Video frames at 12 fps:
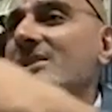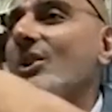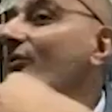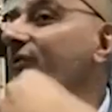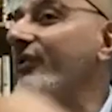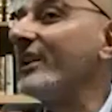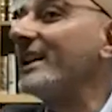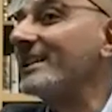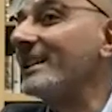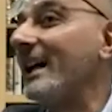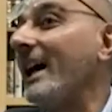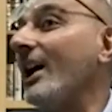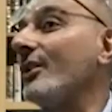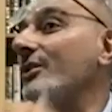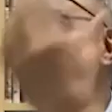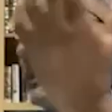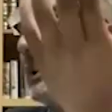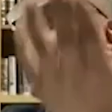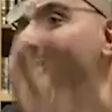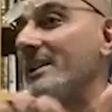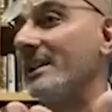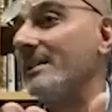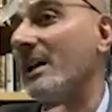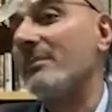conflict. How do you deal with
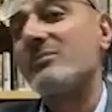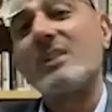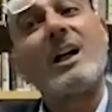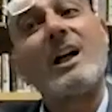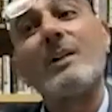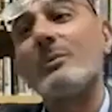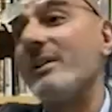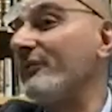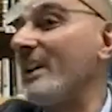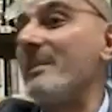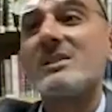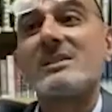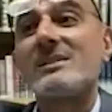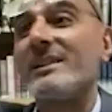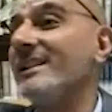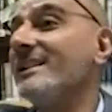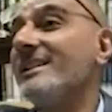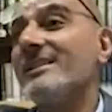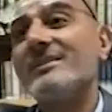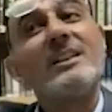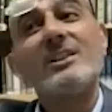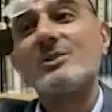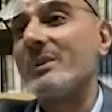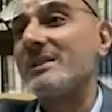it? Imam Tahawi famously
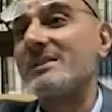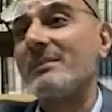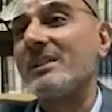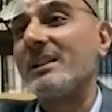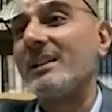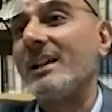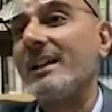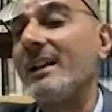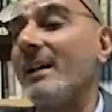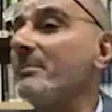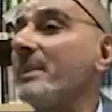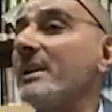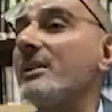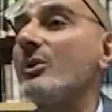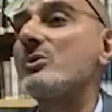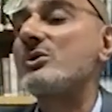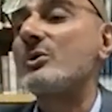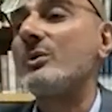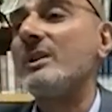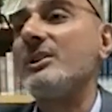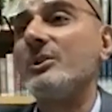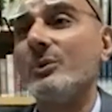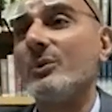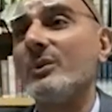deals with something like that, but
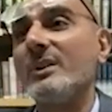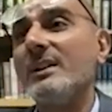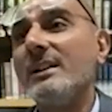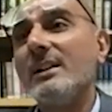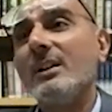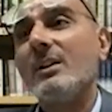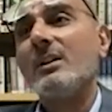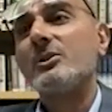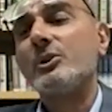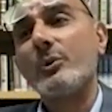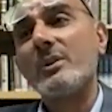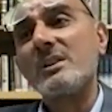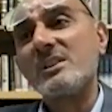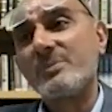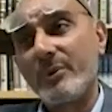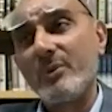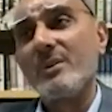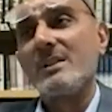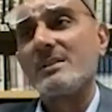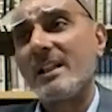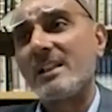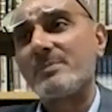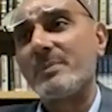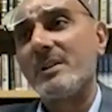usuliyun or jurisprudence
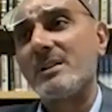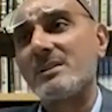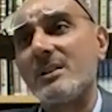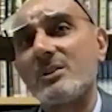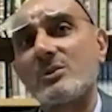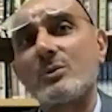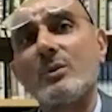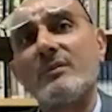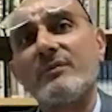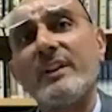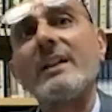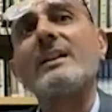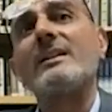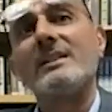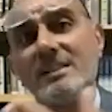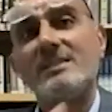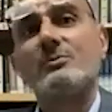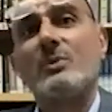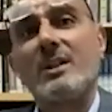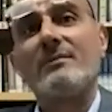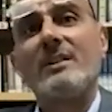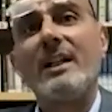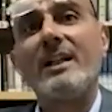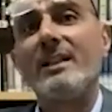experts in usul al-fiqh, this is one of
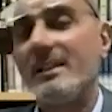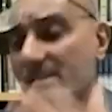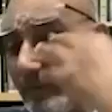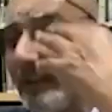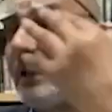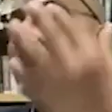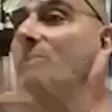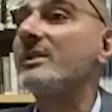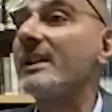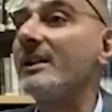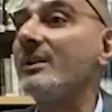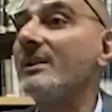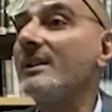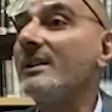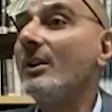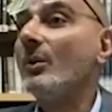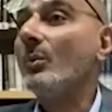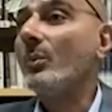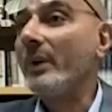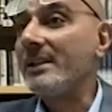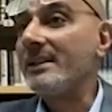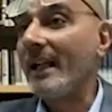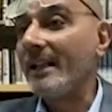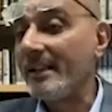the headings of how to deal with
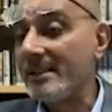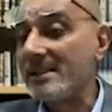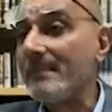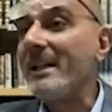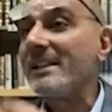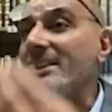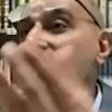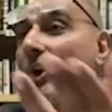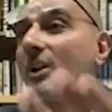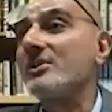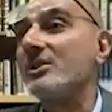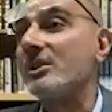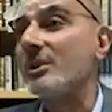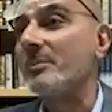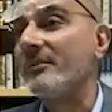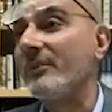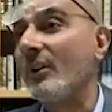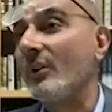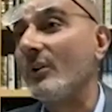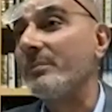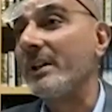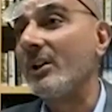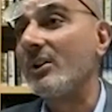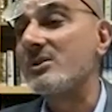that. There's a methodology to be followed,
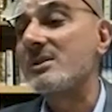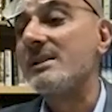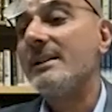because